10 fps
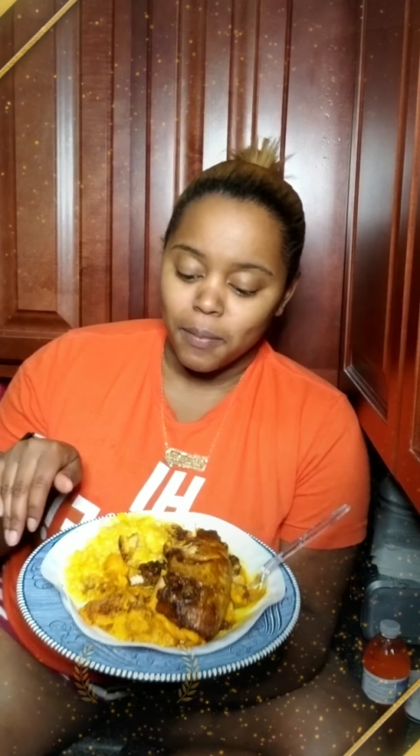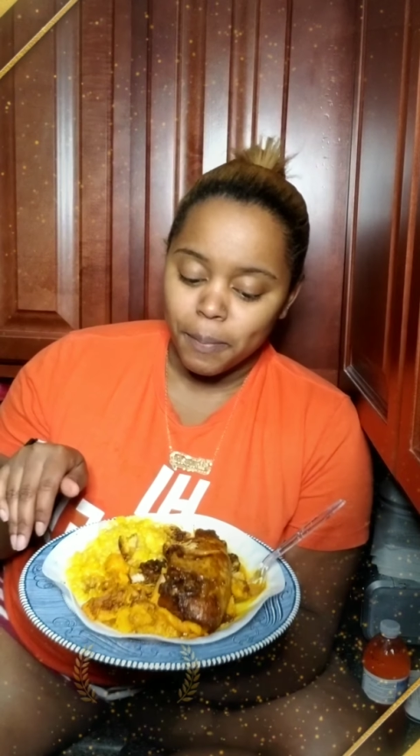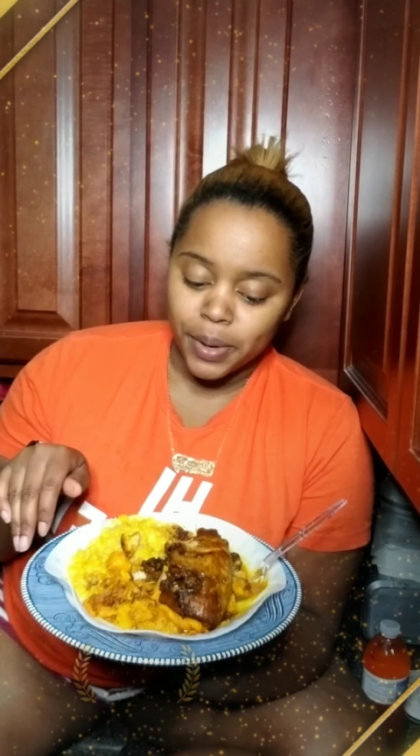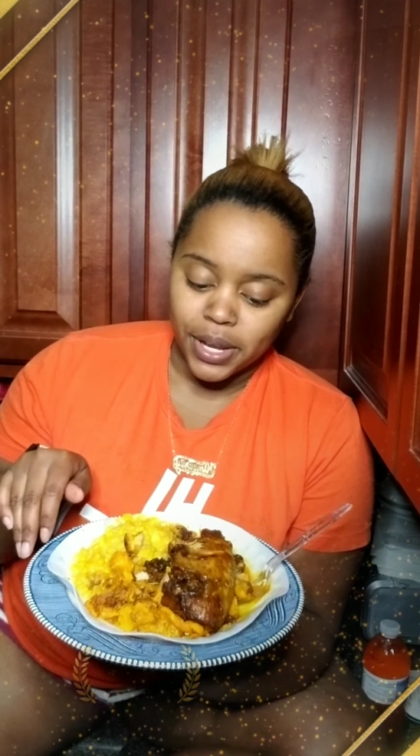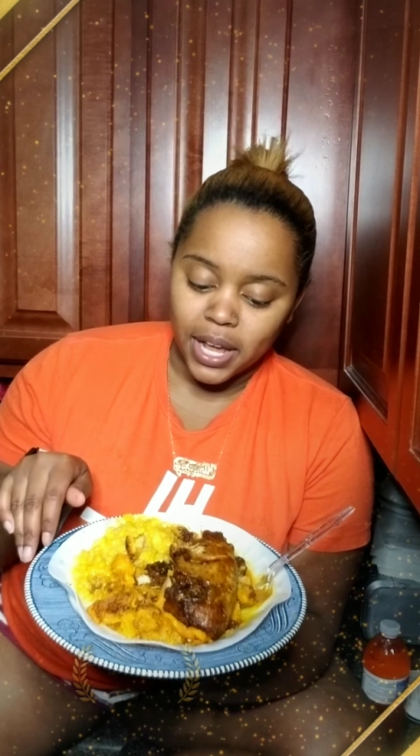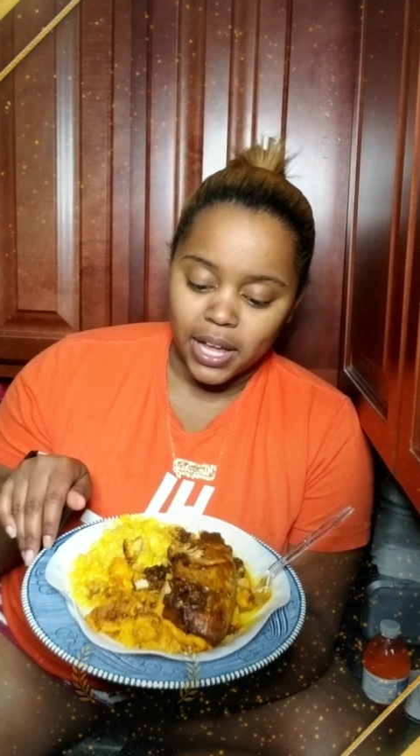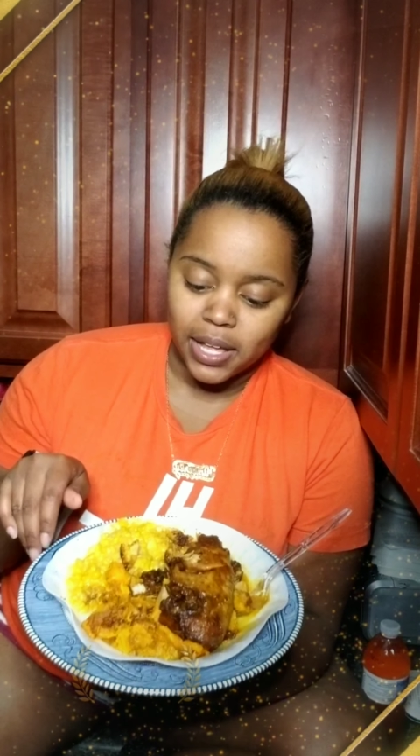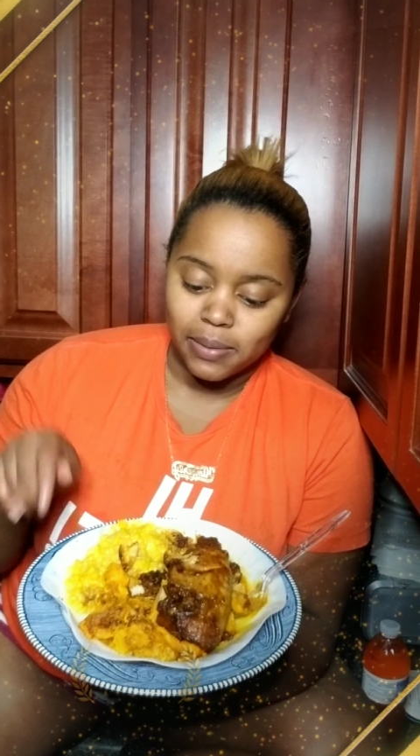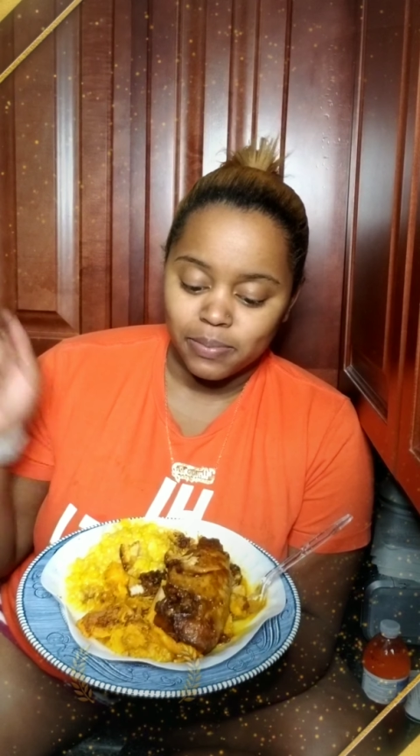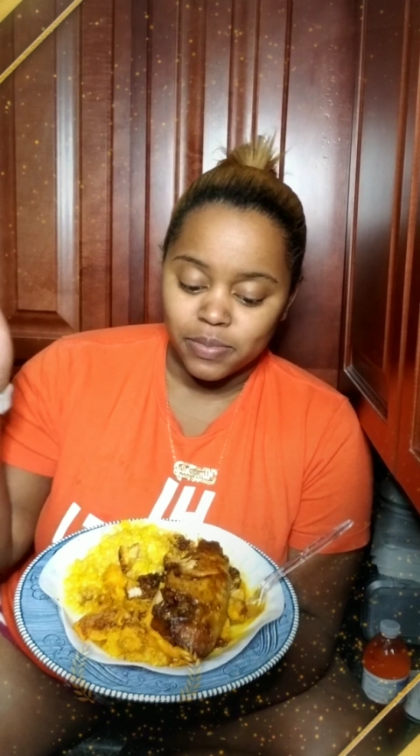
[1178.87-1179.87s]
But
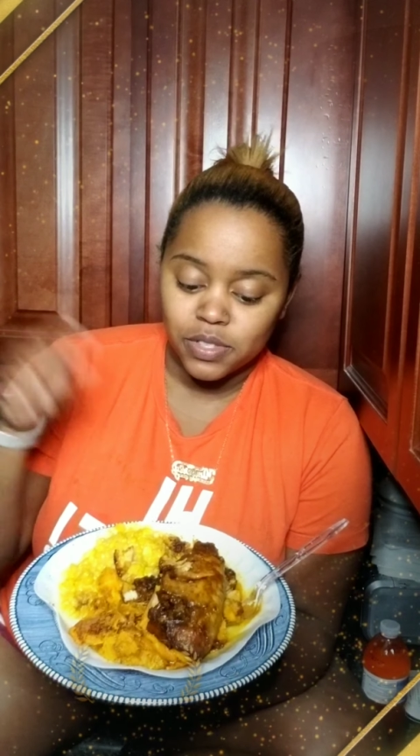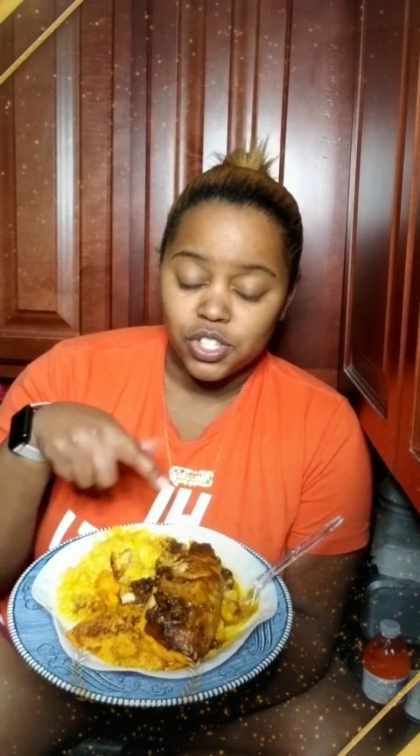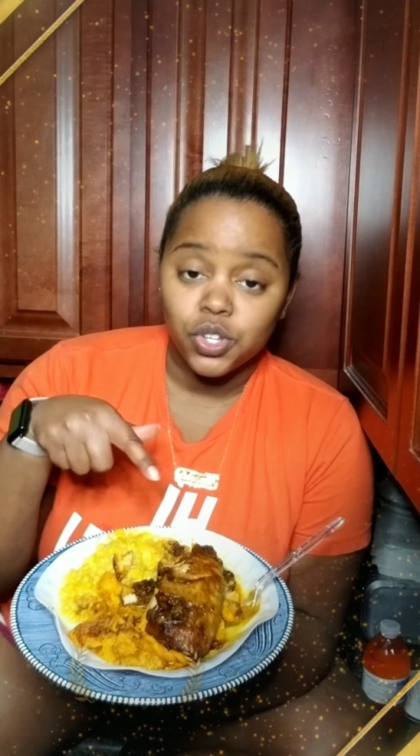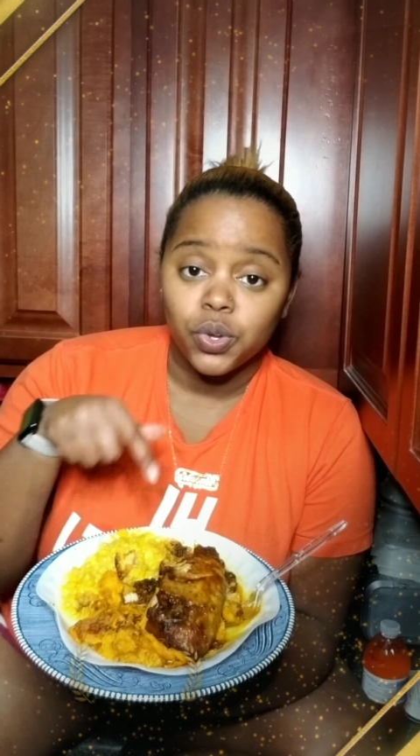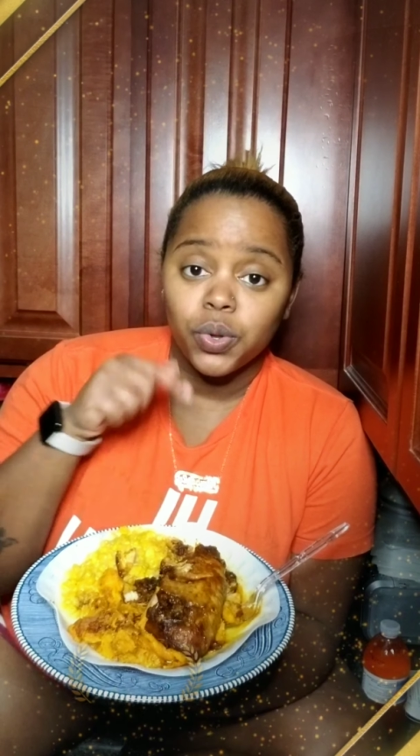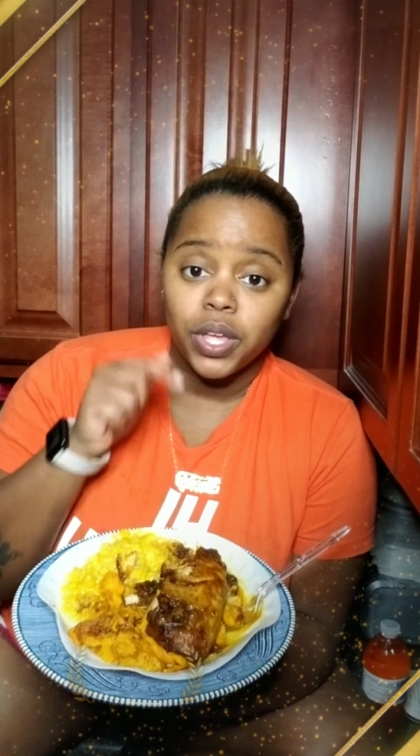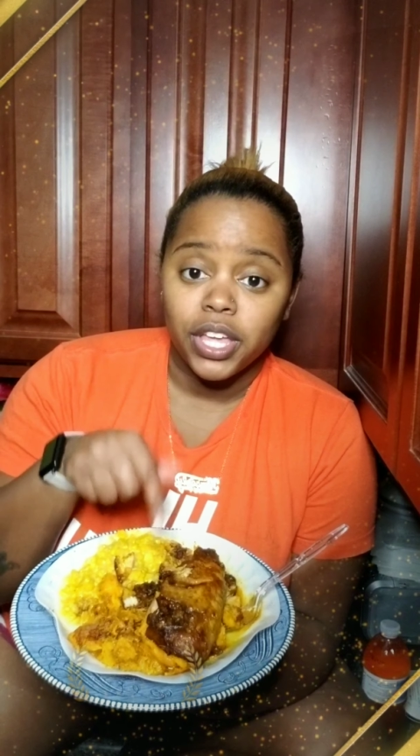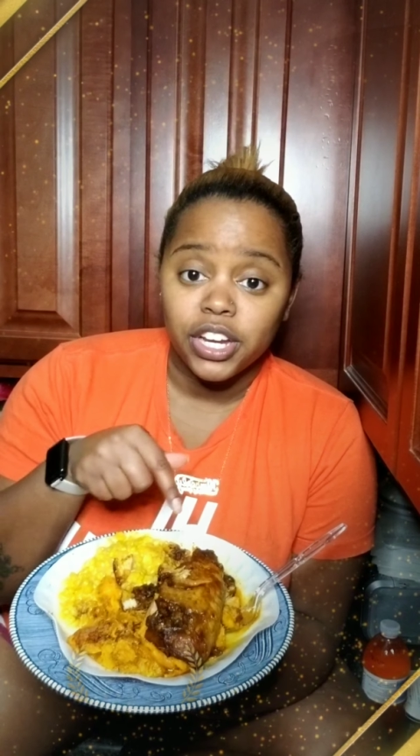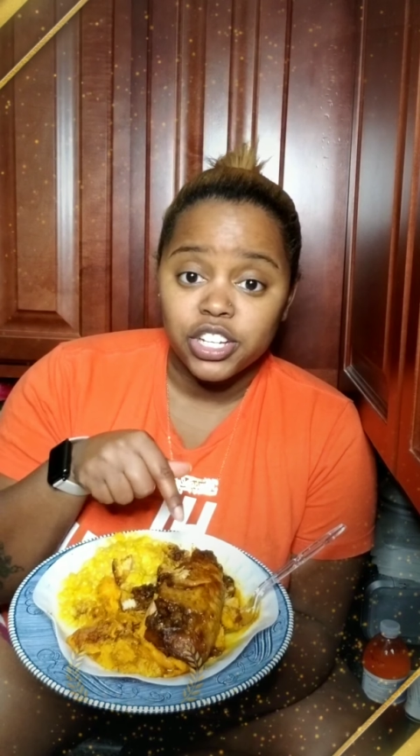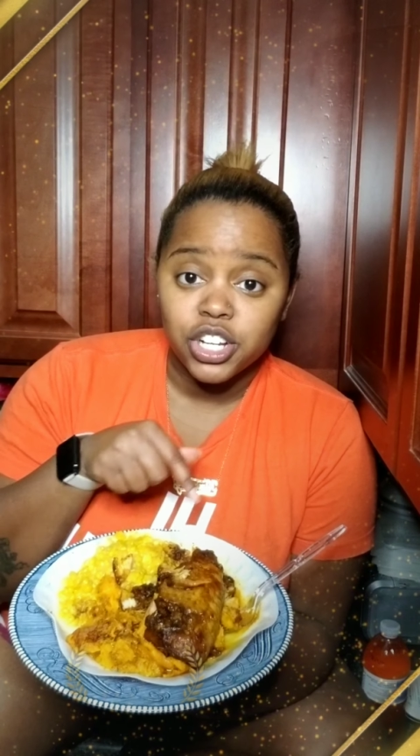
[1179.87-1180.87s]
so
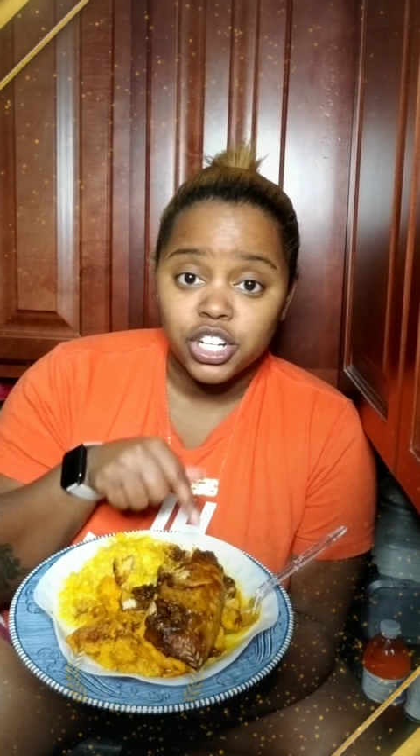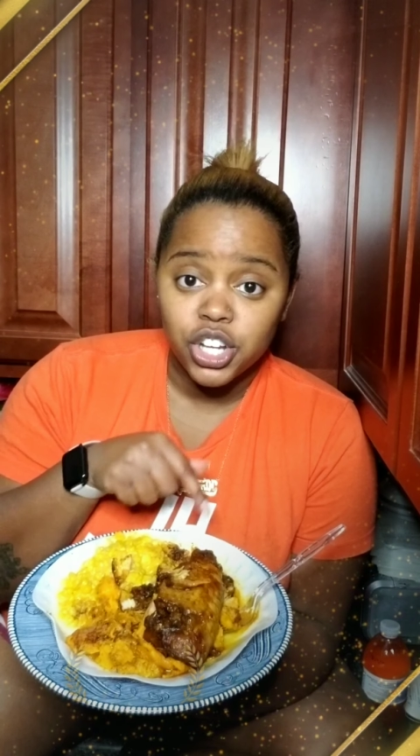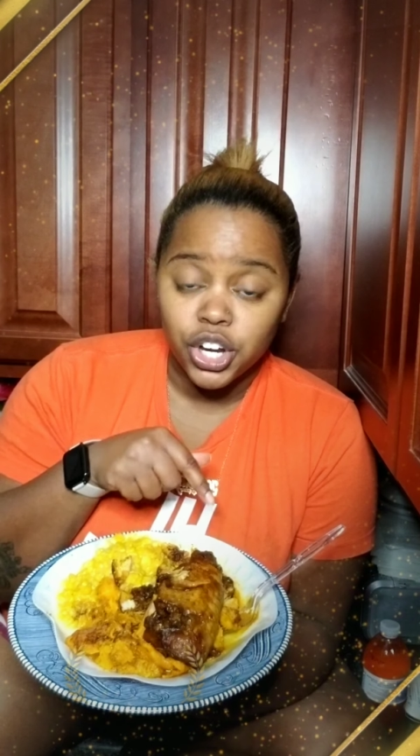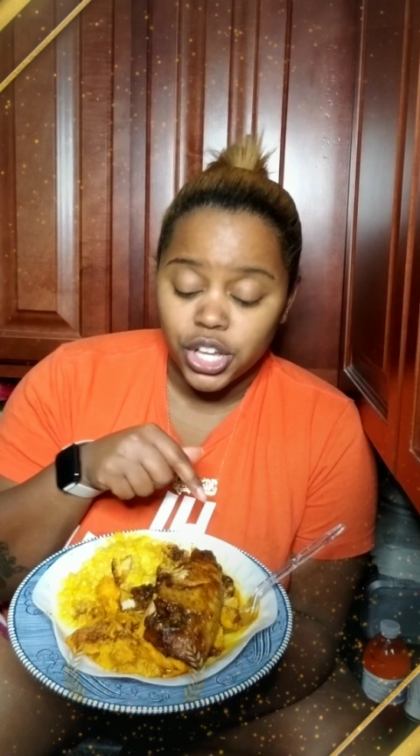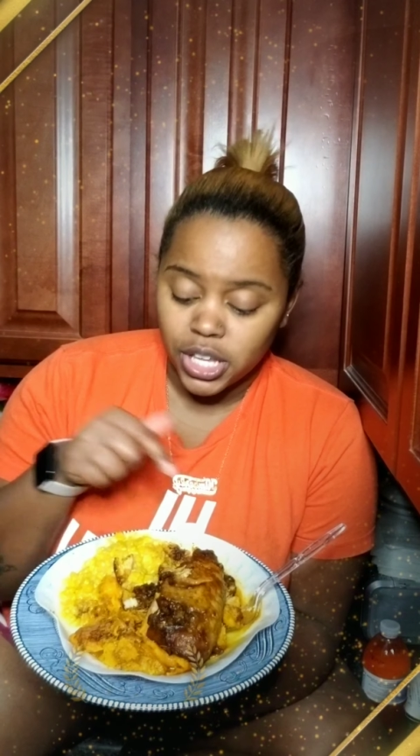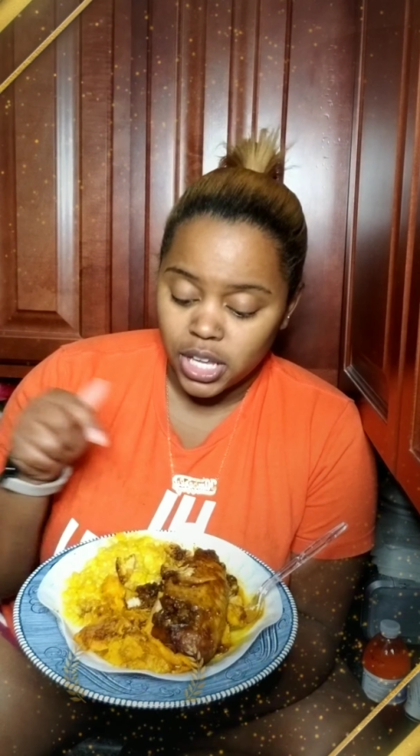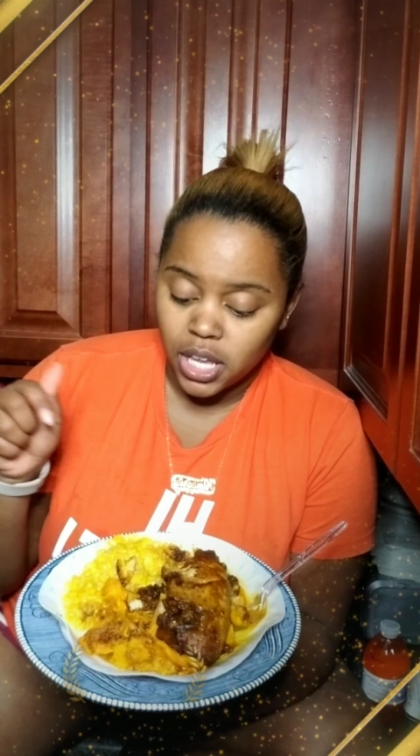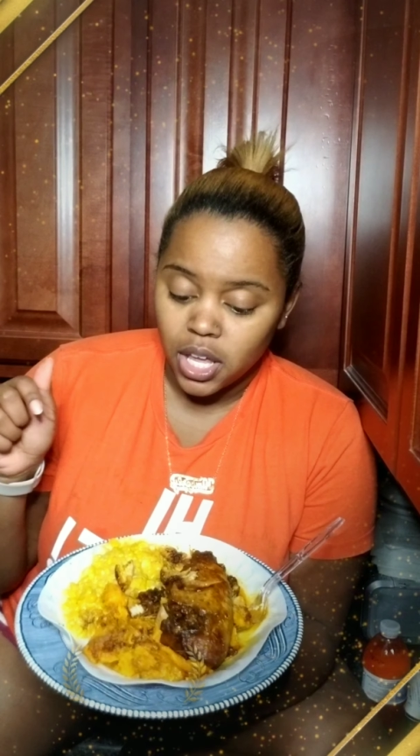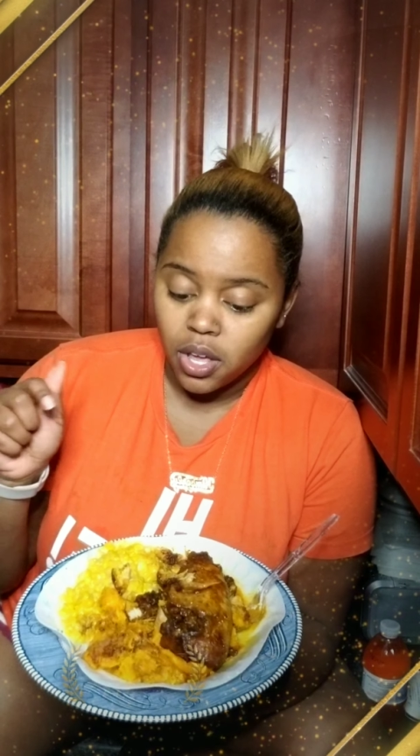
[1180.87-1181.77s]
here's our turkey.